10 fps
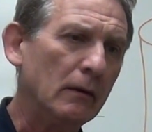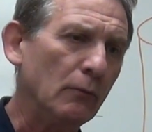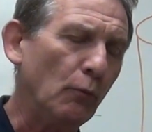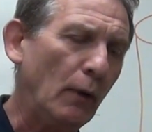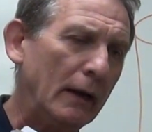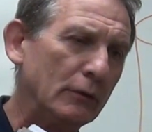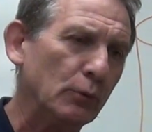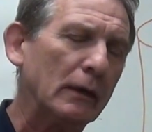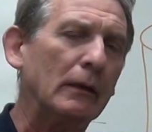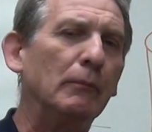ways
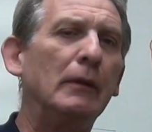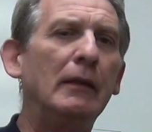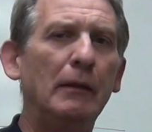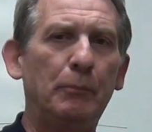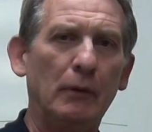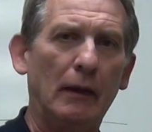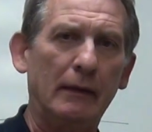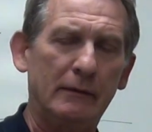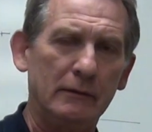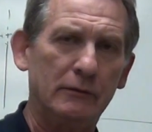we can
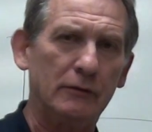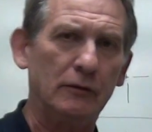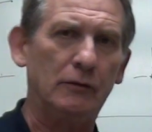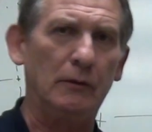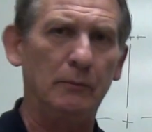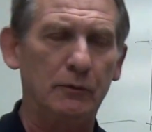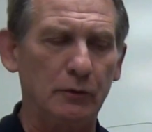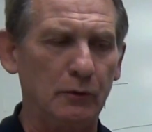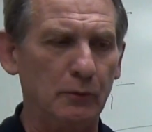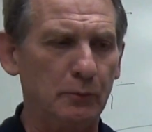manipulate this system
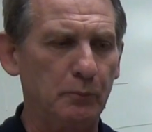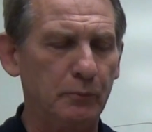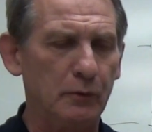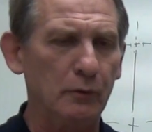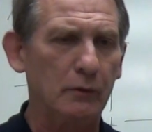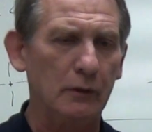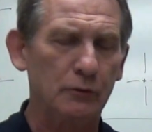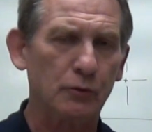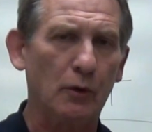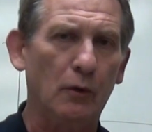to
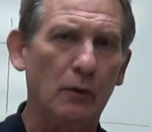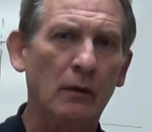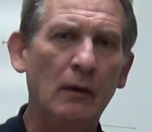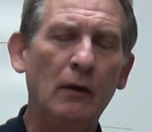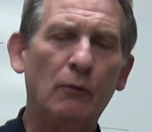control.